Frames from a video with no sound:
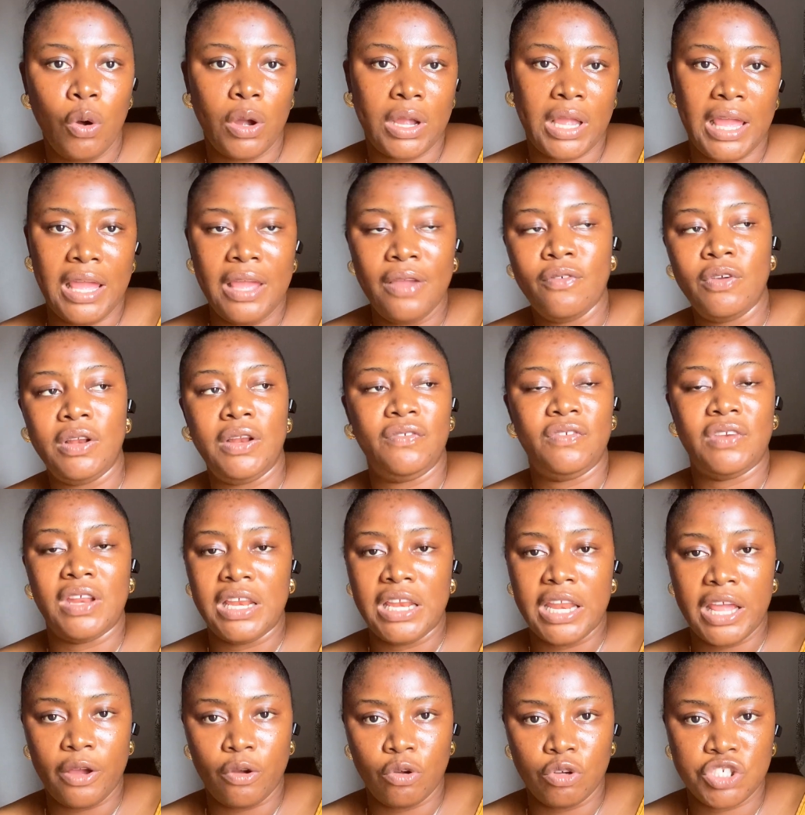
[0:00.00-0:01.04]
okay, even if they
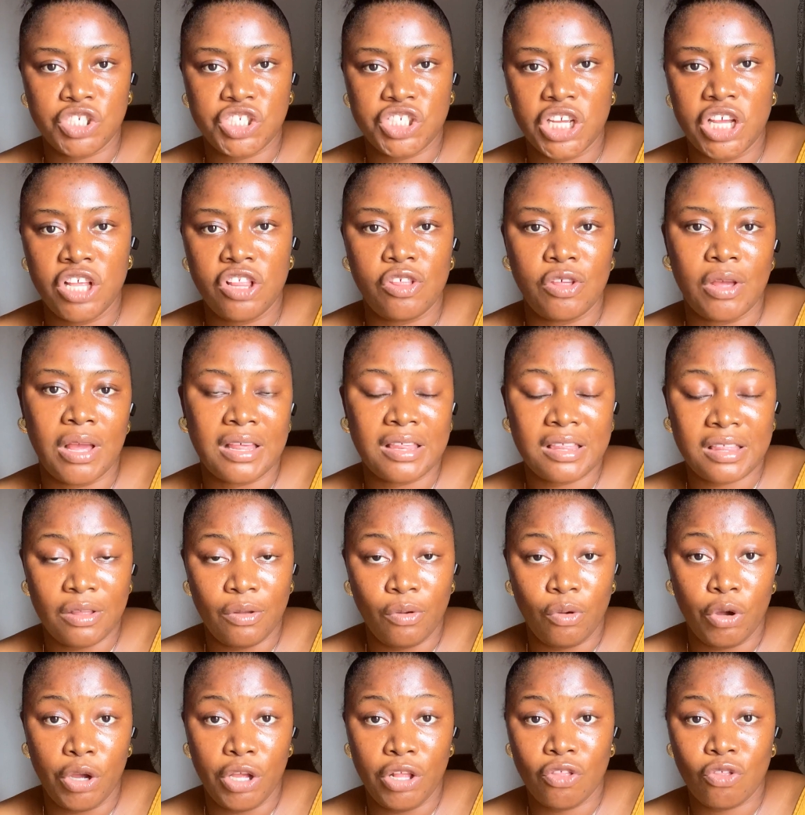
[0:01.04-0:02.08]
negotiate, you are still
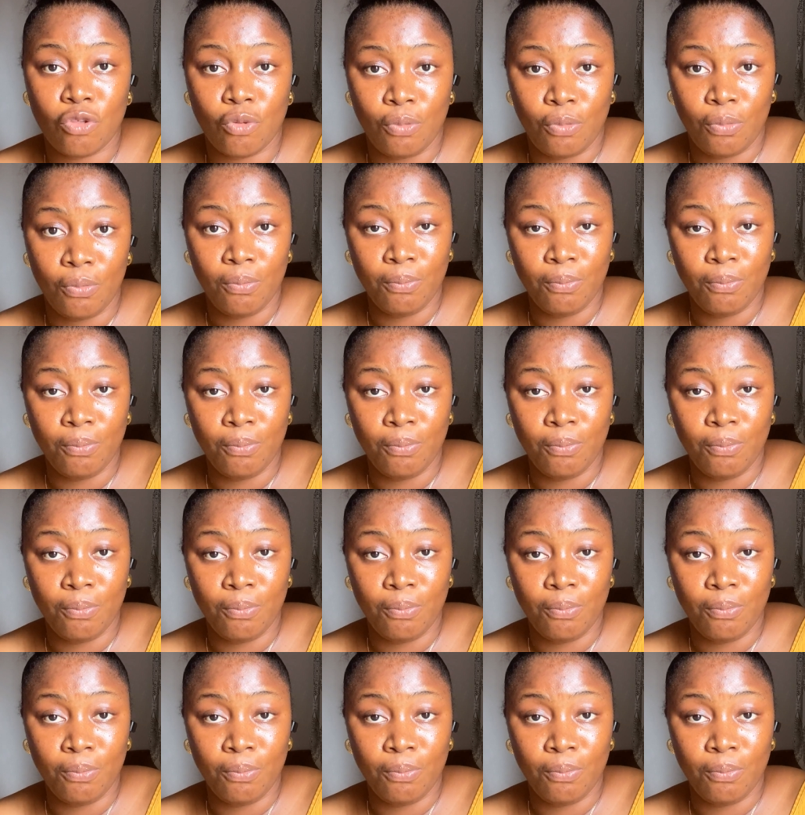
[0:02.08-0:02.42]
going to